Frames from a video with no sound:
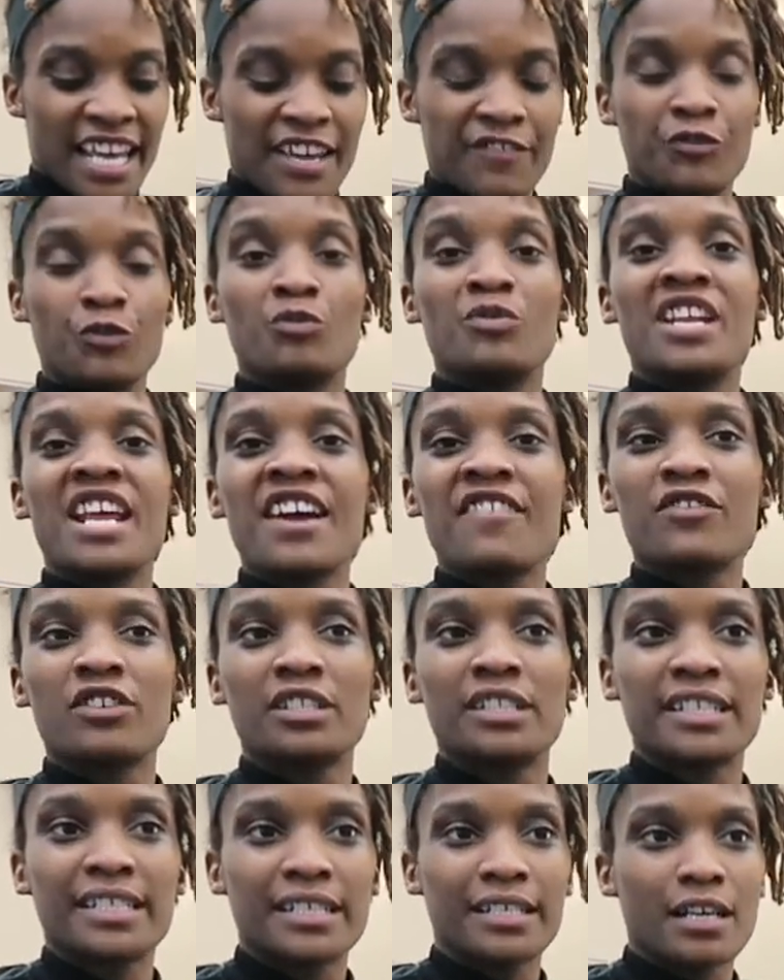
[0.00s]
if you never
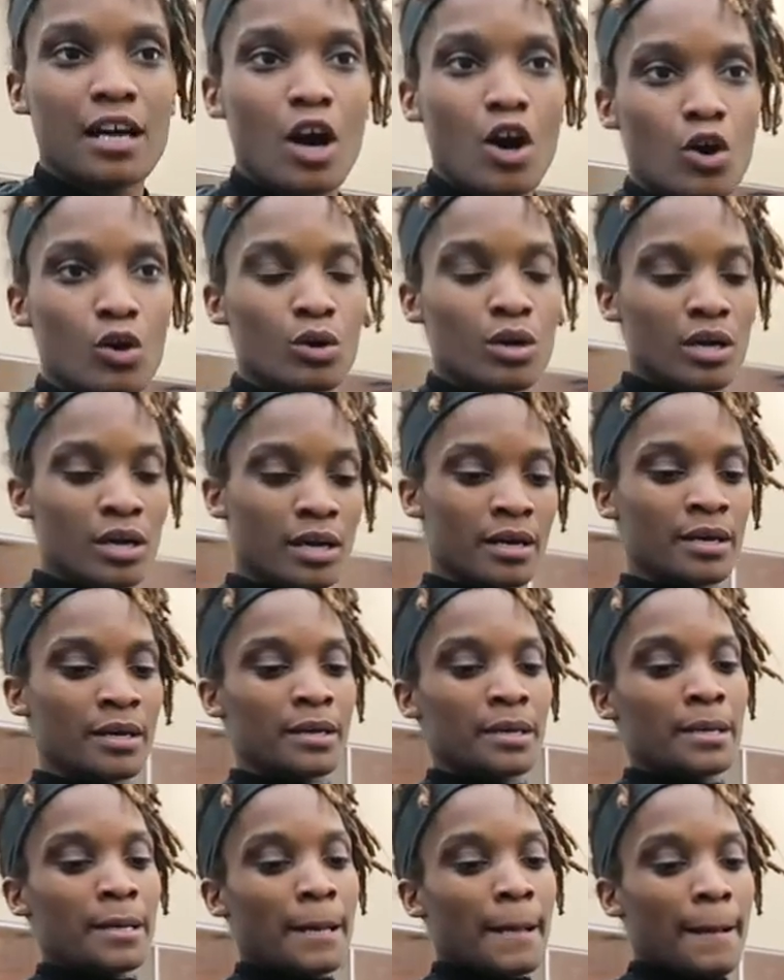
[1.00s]
let it go
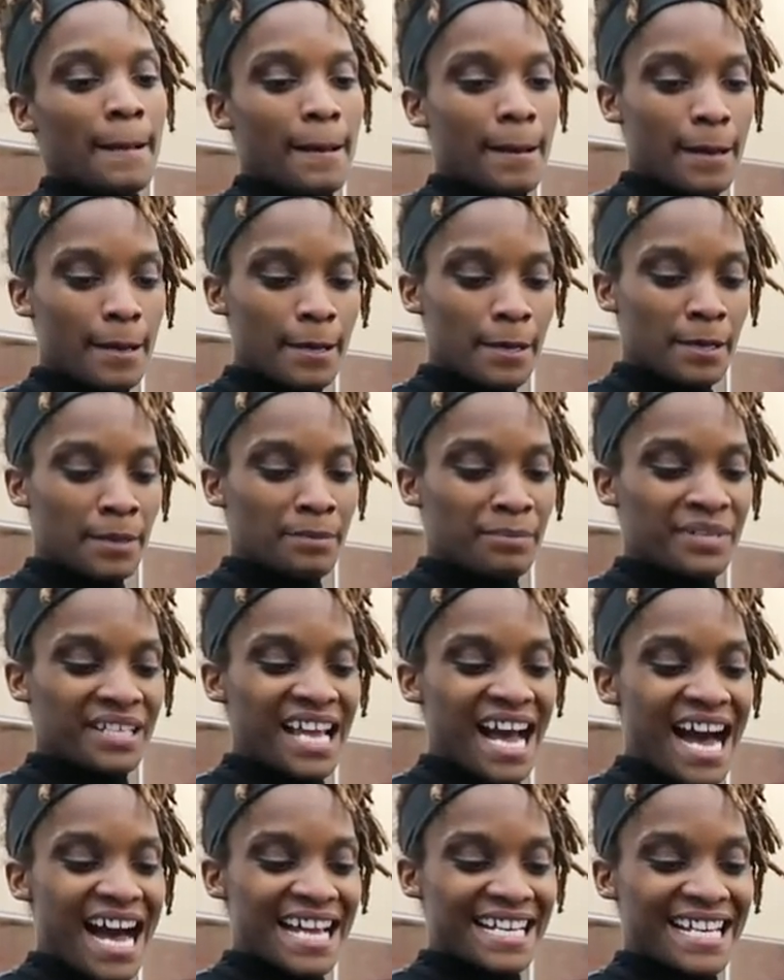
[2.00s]

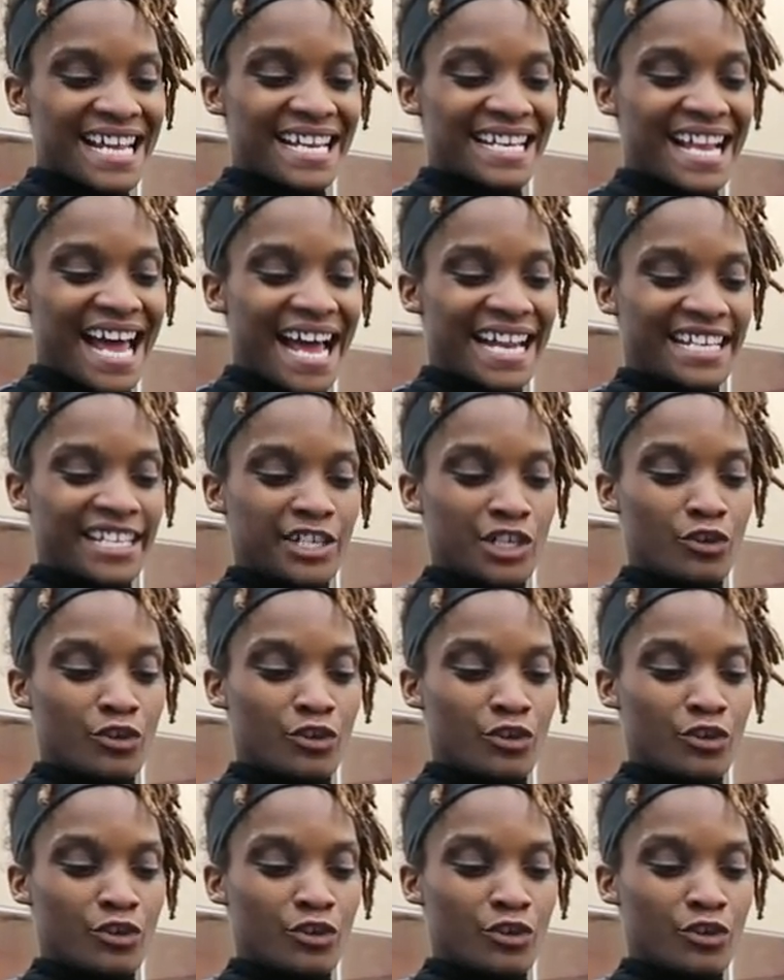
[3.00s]
beyond that 90